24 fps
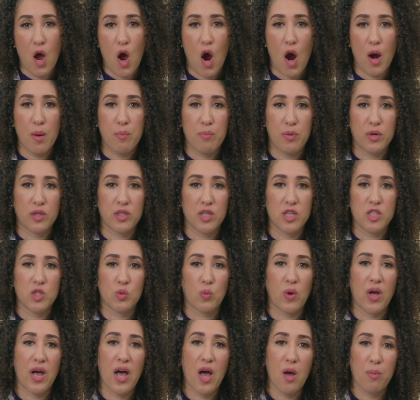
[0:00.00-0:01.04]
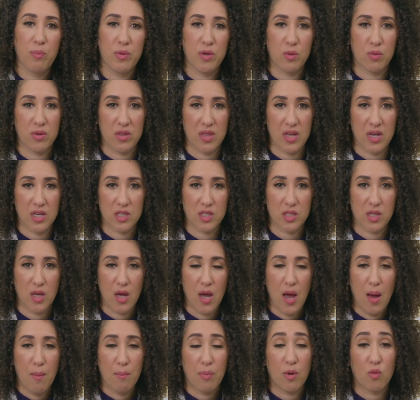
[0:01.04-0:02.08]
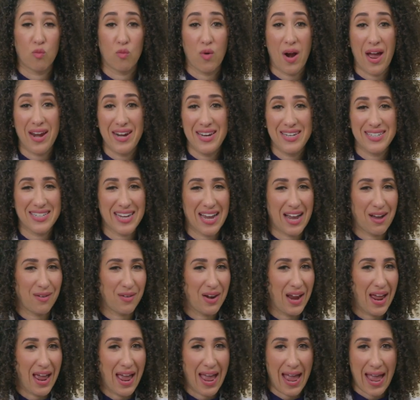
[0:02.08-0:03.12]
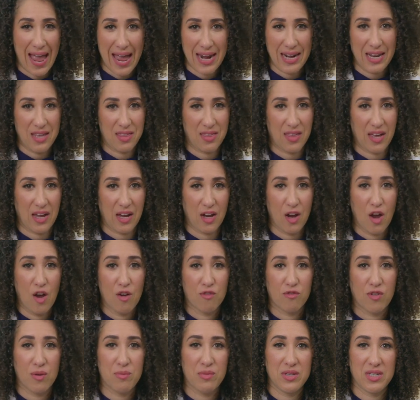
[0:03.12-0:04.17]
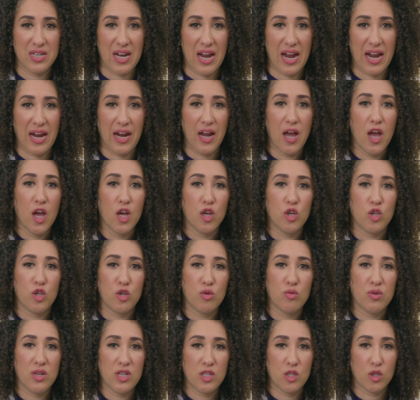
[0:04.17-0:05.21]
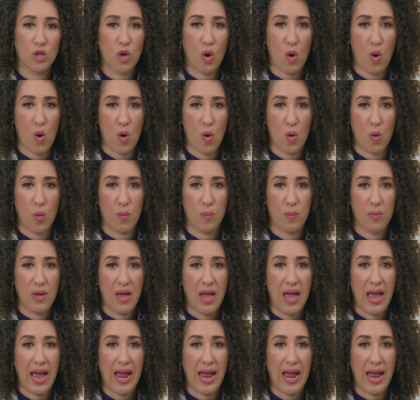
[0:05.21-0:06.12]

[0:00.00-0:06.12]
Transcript: Our booklets will help you with this, but writing down anything from the day you need to go home